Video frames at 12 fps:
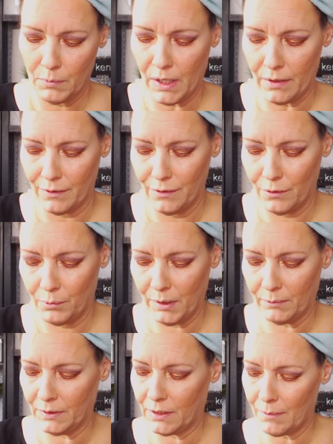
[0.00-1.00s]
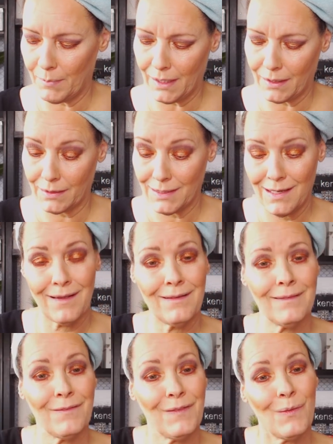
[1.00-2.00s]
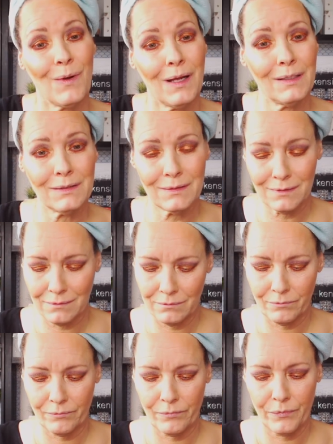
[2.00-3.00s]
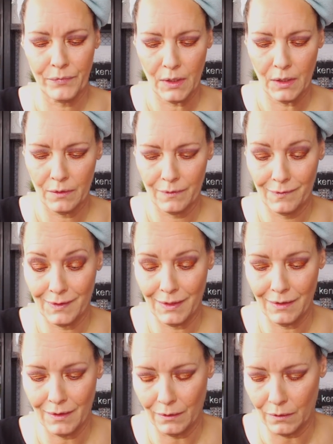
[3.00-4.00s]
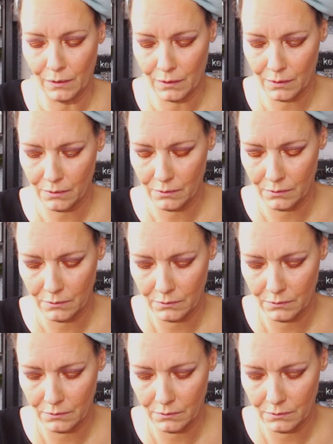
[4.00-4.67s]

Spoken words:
but you'll be able to come back at the end if you want and see the look.